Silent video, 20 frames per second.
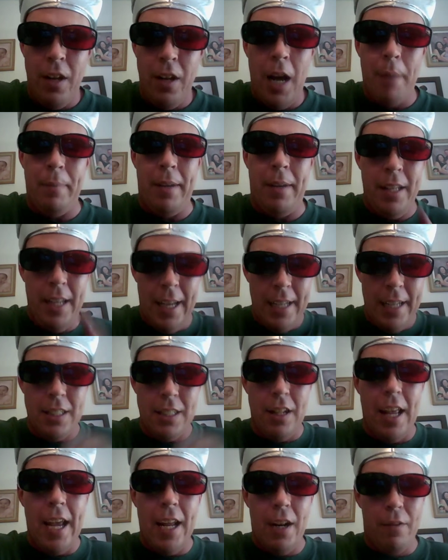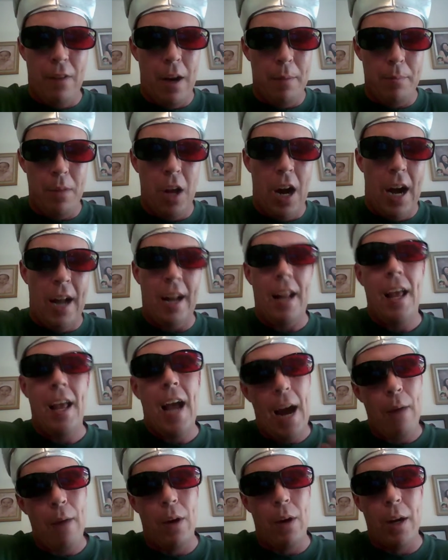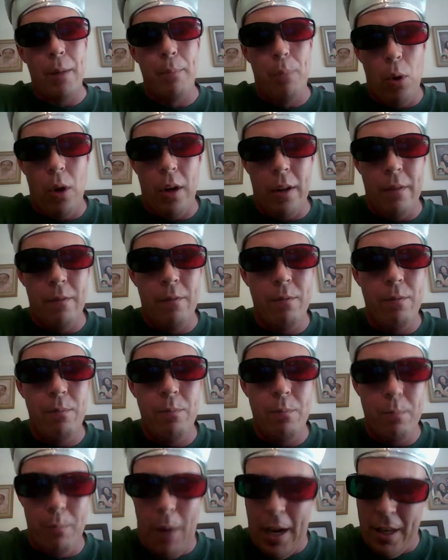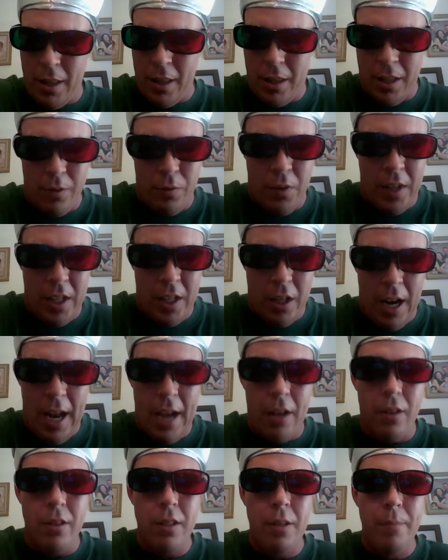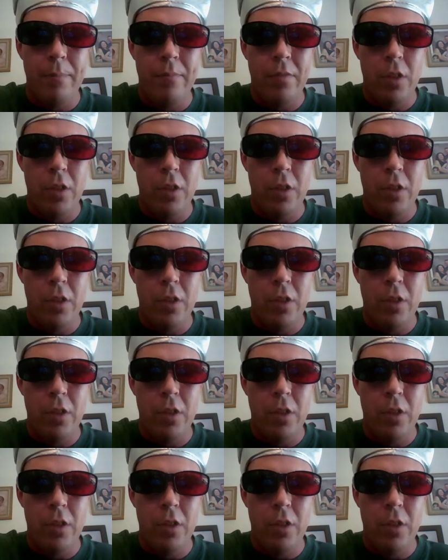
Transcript: I mean, he's a native. I'm not. I wasn't born in Martha's Vineyard Island.